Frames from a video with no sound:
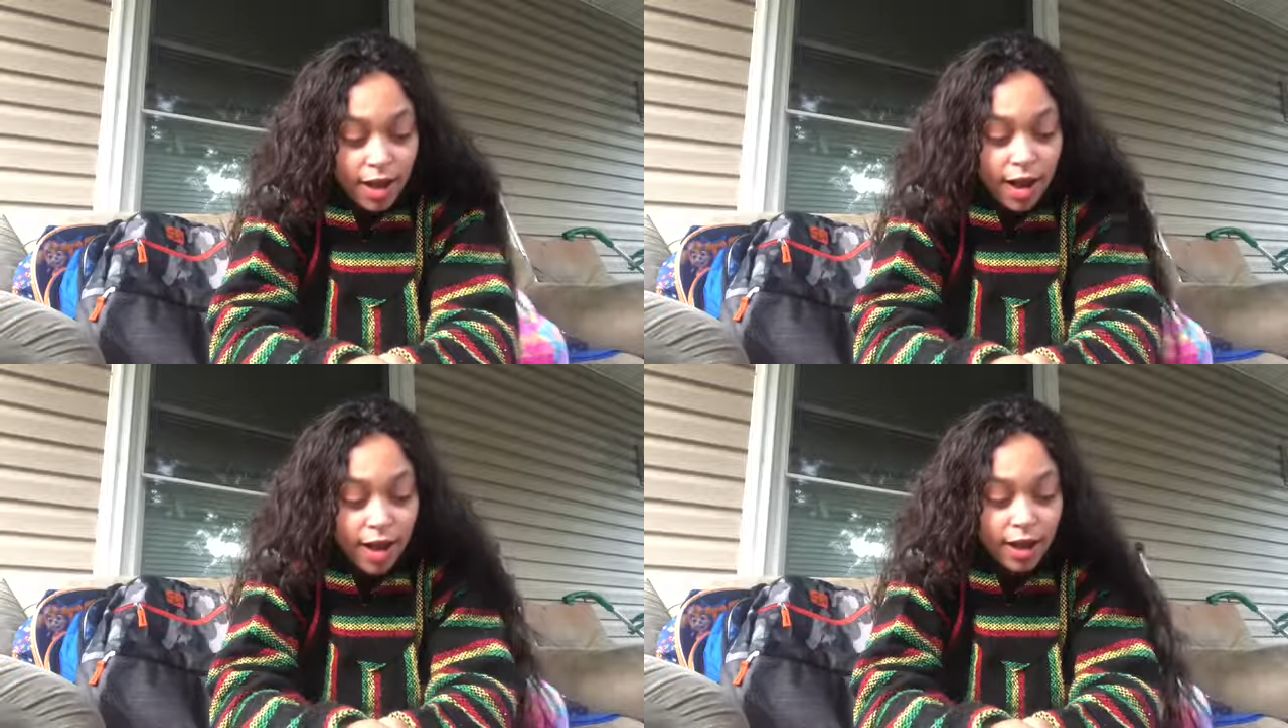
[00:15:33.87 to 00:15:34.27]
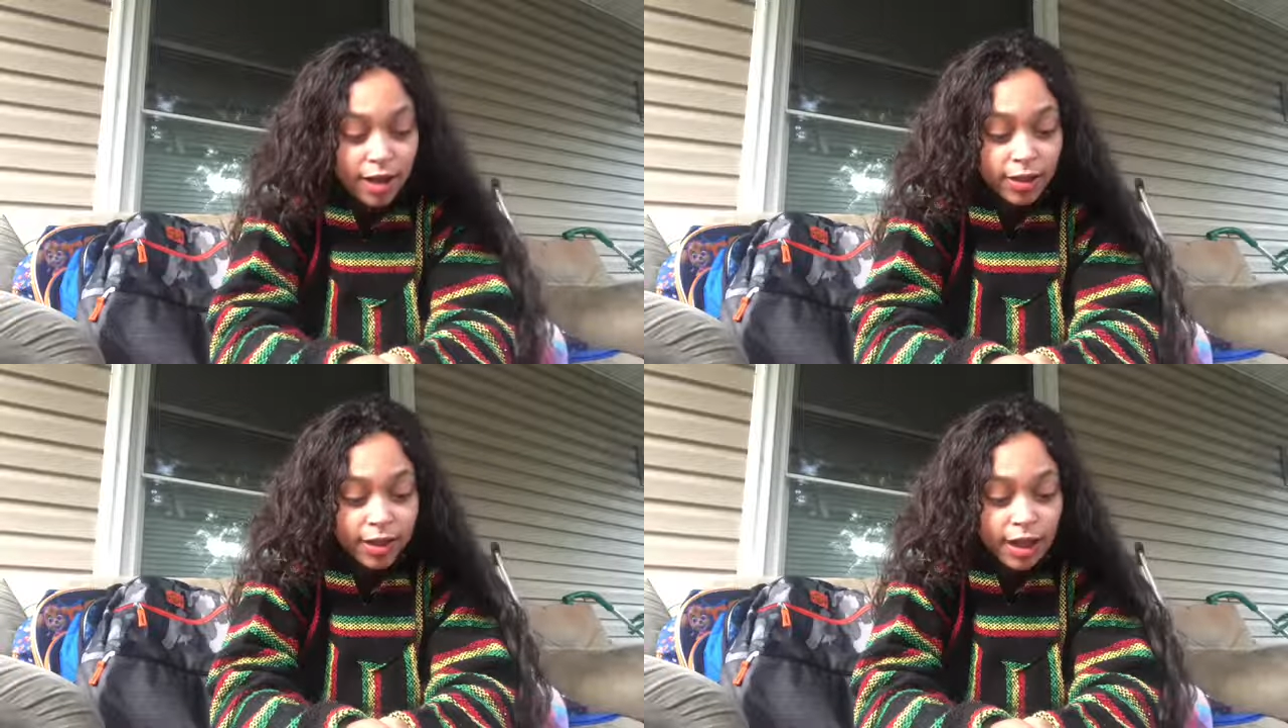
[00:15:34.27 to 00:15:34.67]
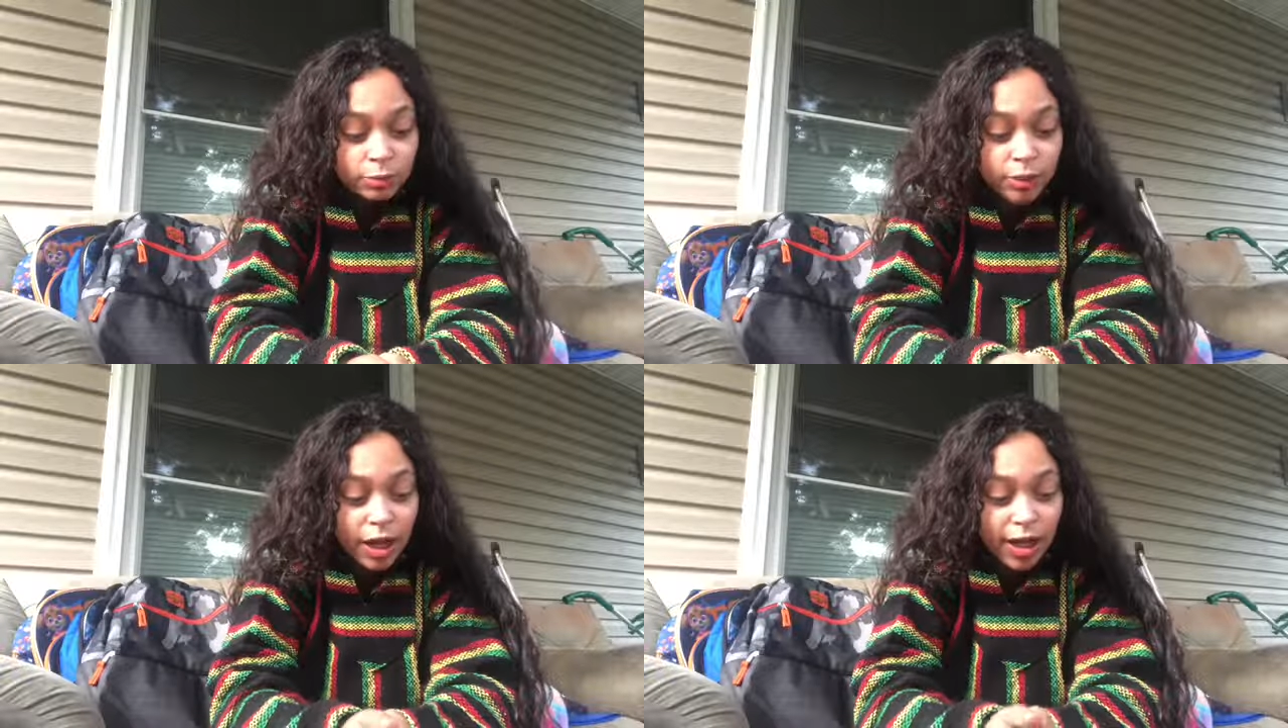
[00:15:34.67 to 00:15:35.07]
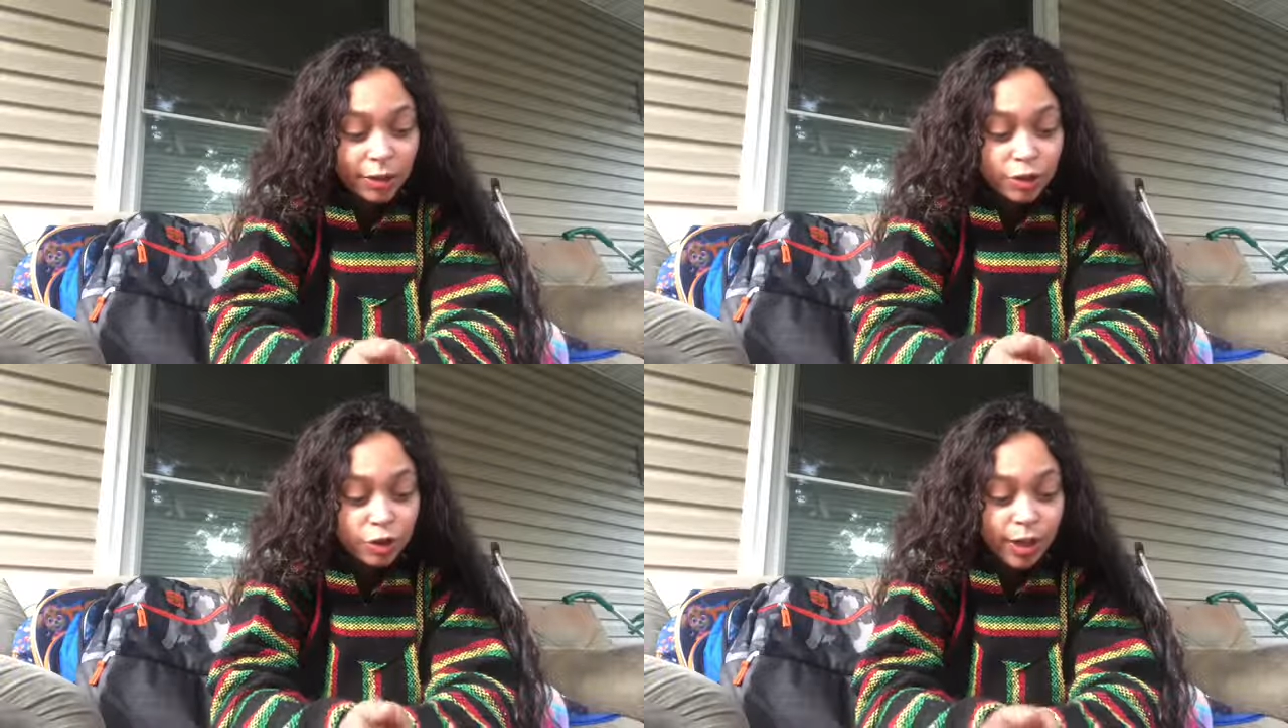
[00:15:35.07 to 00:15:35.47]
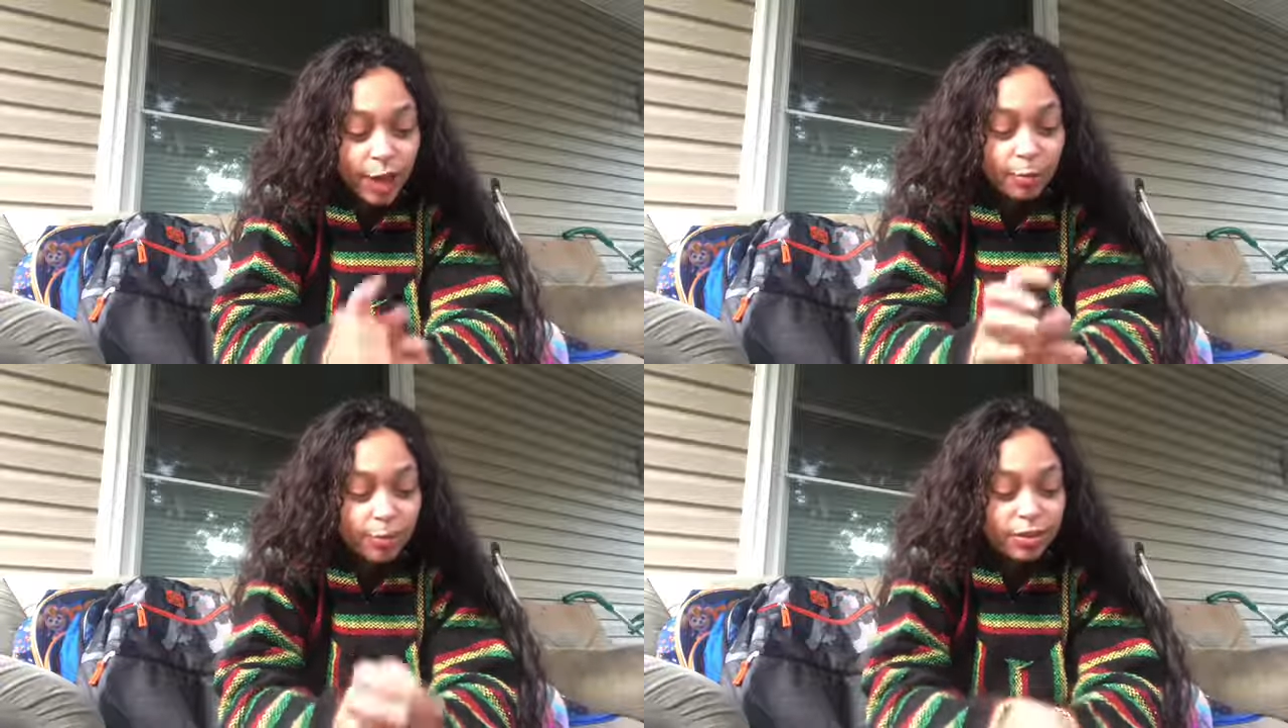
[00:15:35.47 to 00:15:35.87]
And then when I, you know,
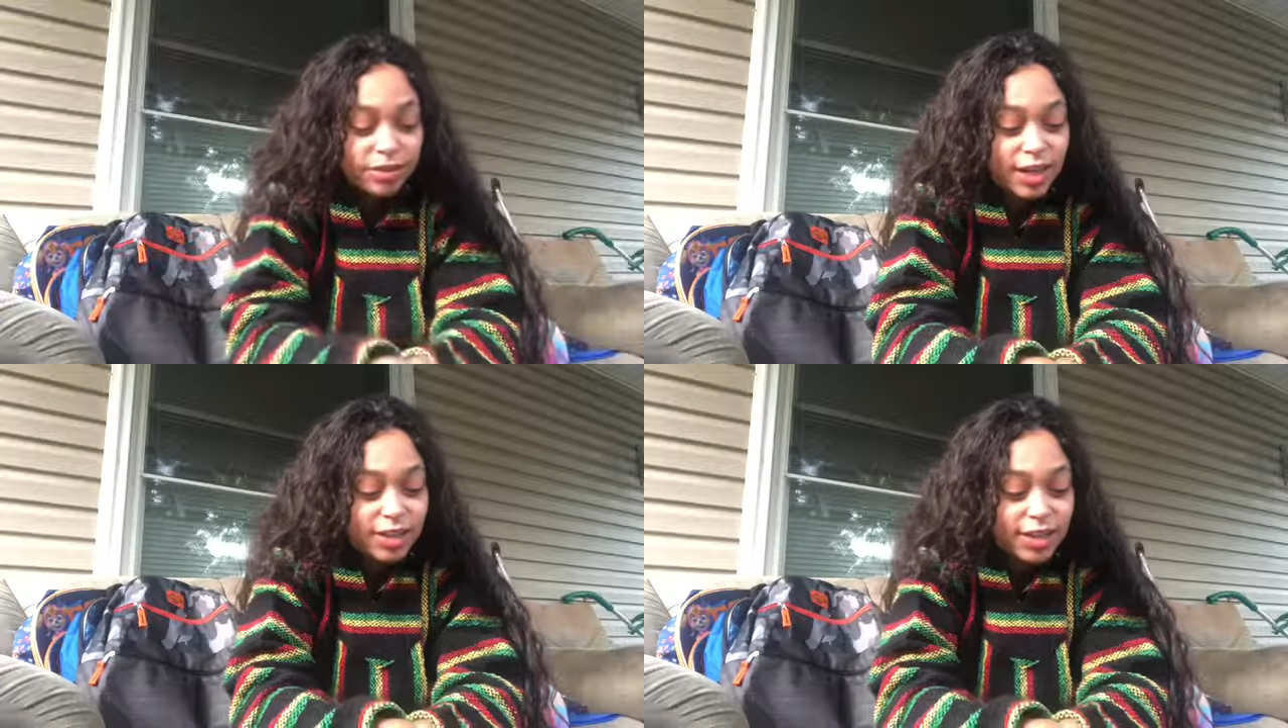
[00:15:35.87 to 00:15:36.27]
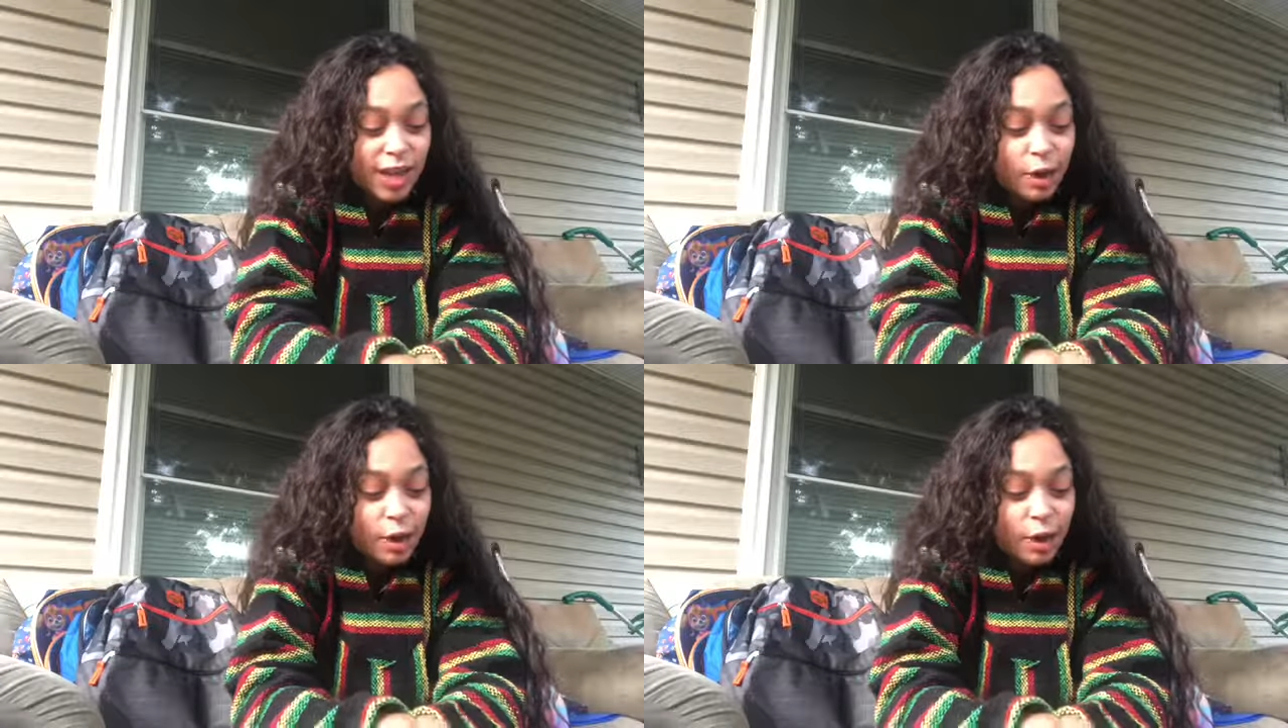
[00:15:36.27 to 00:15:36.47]
came up with this idea,